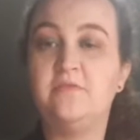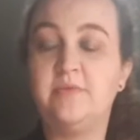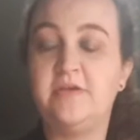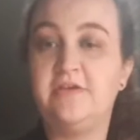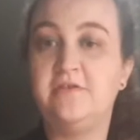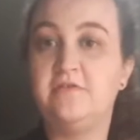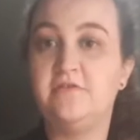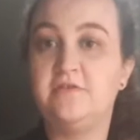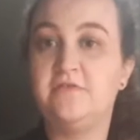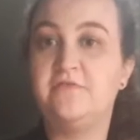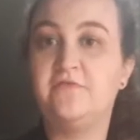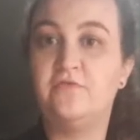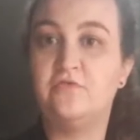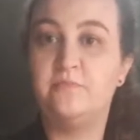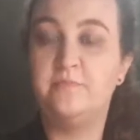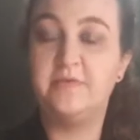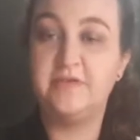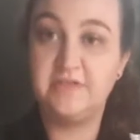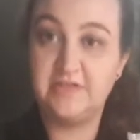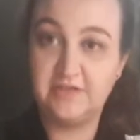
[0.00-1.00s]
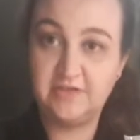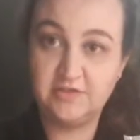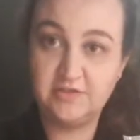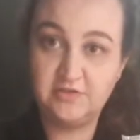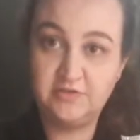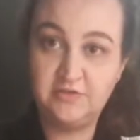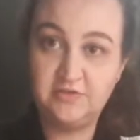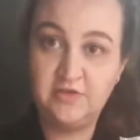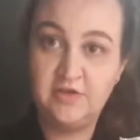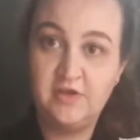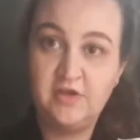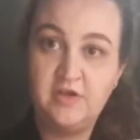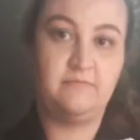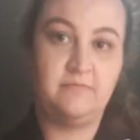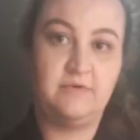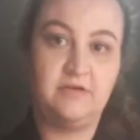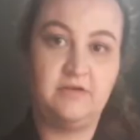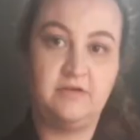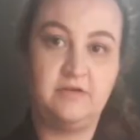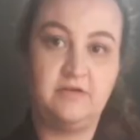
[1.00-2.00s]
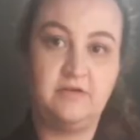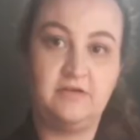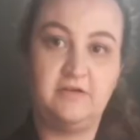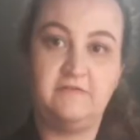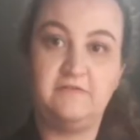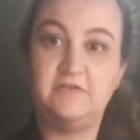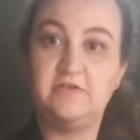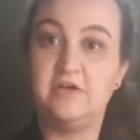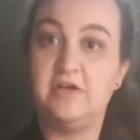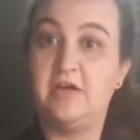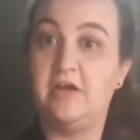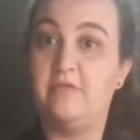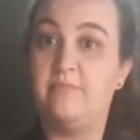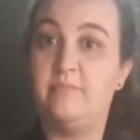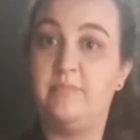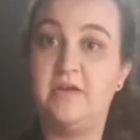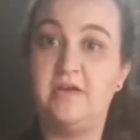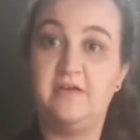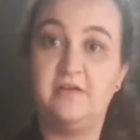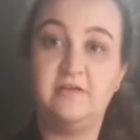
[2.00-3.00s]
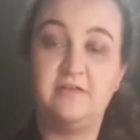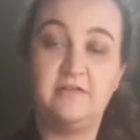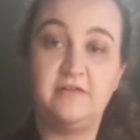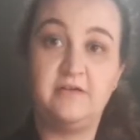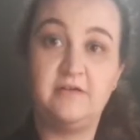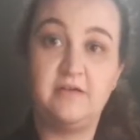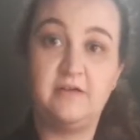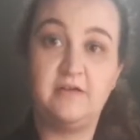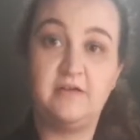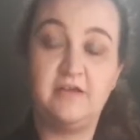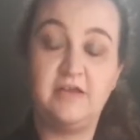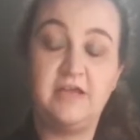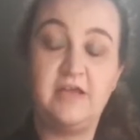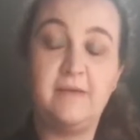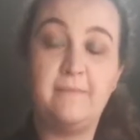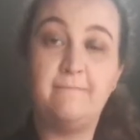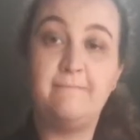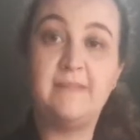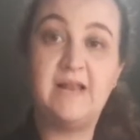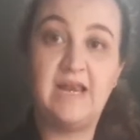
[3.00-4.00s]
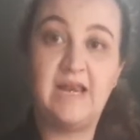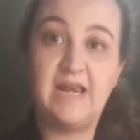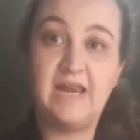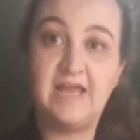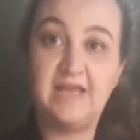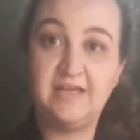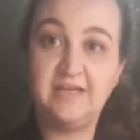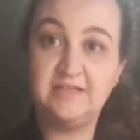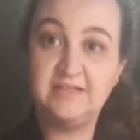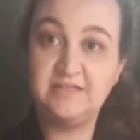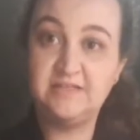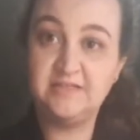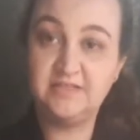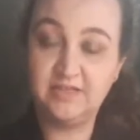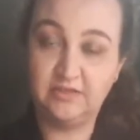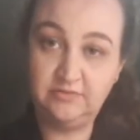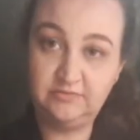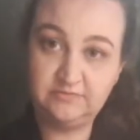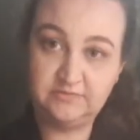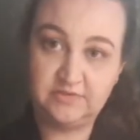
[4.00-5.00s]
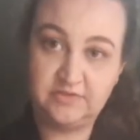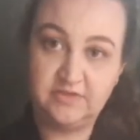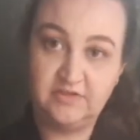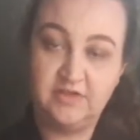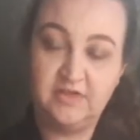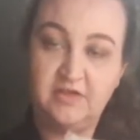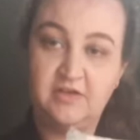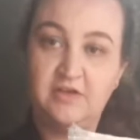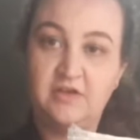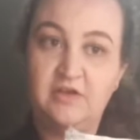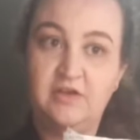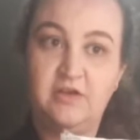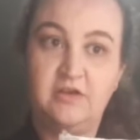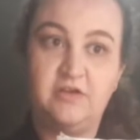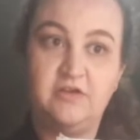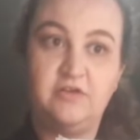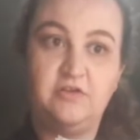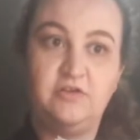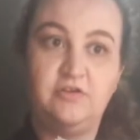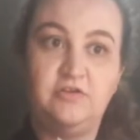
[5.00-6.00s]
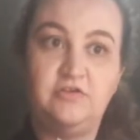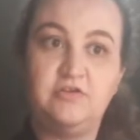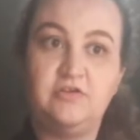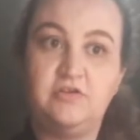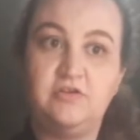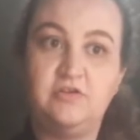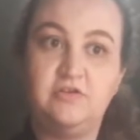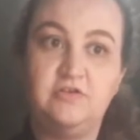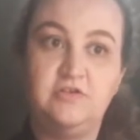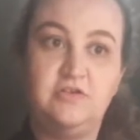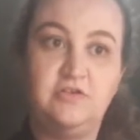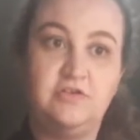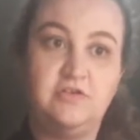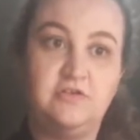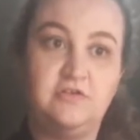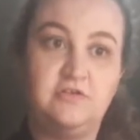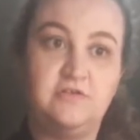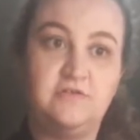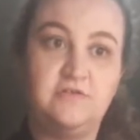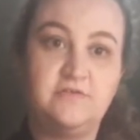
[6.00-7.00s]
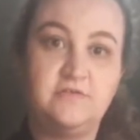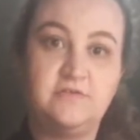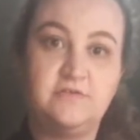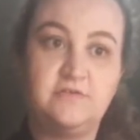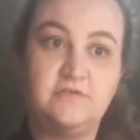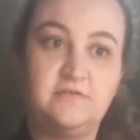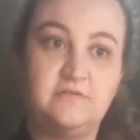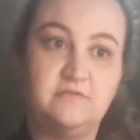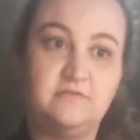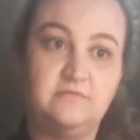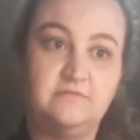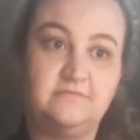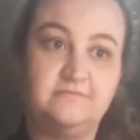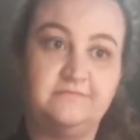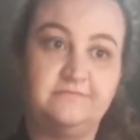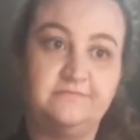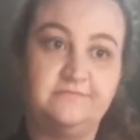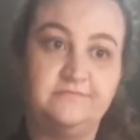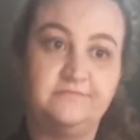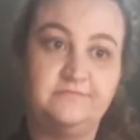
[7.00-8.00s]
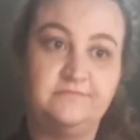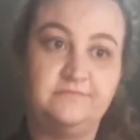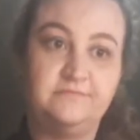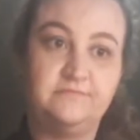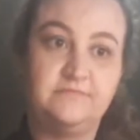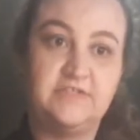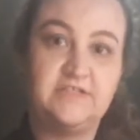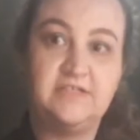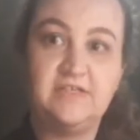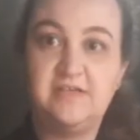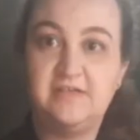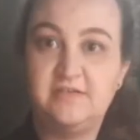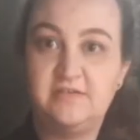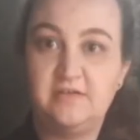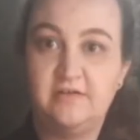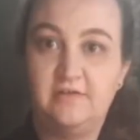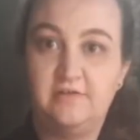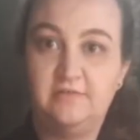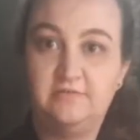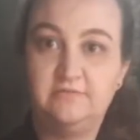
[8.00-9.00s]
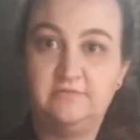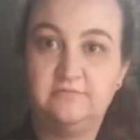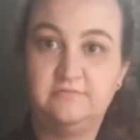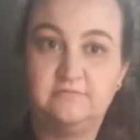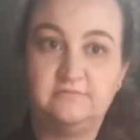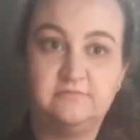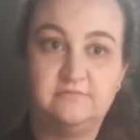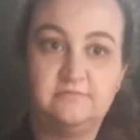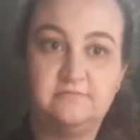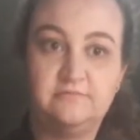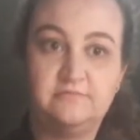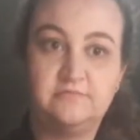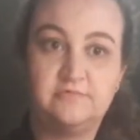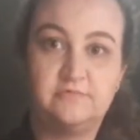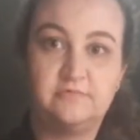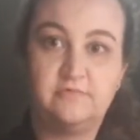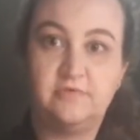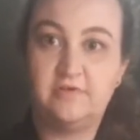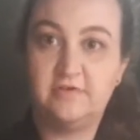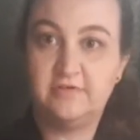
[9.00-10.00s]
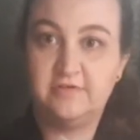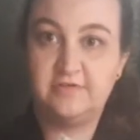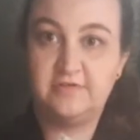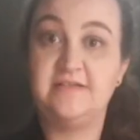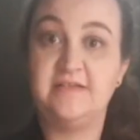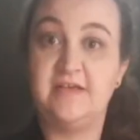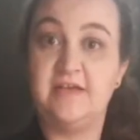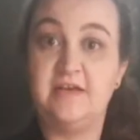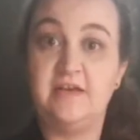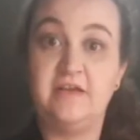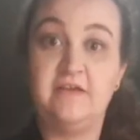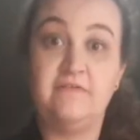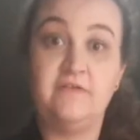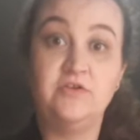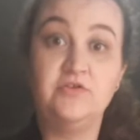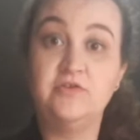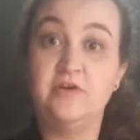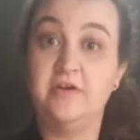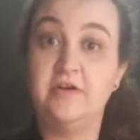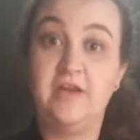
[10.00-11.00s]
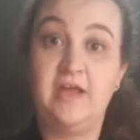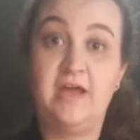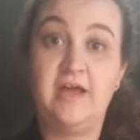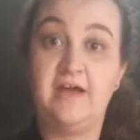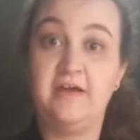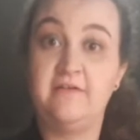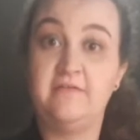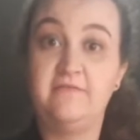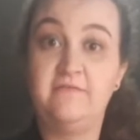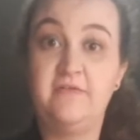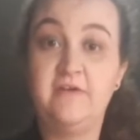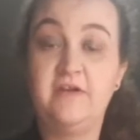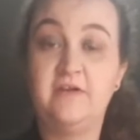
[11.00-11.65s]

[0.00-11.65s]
used for protection. If you don't have pink Himalayan salt, you can use sea salt, rock salt. If you don't have